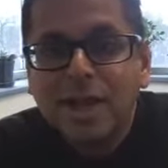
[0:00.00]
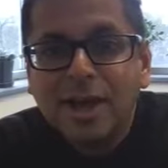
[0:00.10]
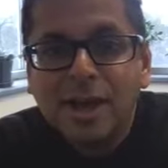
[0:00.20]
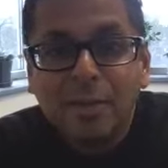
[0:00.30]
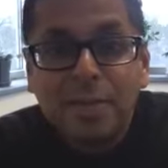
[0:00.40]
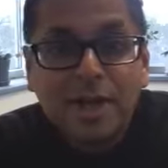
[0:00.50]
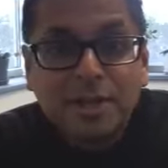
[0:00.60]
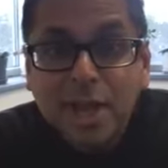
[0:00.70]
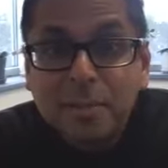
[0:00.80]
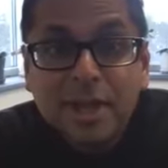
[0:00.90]
Um,
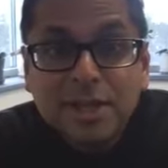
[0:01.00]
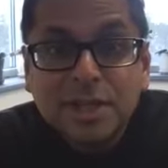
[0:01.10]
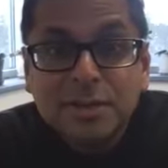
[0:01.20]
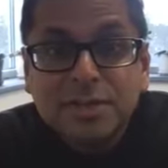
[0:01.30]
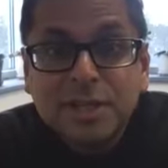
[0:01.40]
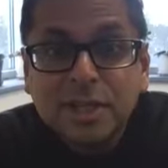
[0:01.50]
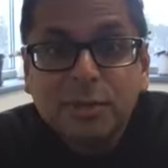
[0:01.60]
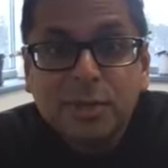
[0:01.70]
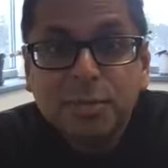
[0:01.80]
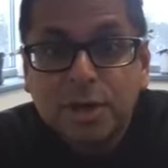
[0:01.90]
Dom, I guess I'll see you
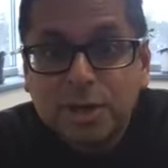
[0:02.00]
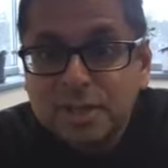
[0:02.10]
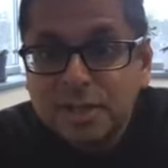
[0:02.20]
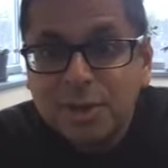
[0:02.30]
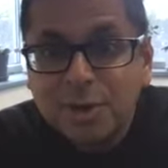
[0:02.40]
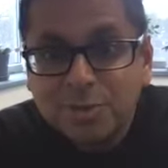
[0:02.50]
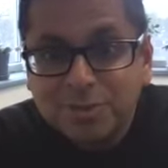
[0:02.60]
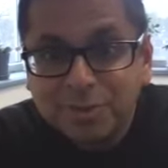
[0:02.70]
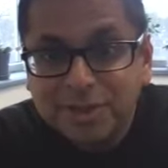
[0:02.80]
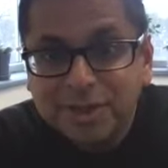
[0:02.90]
in person
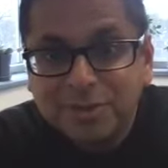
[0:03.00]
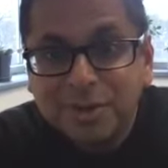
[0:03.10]
hopefully at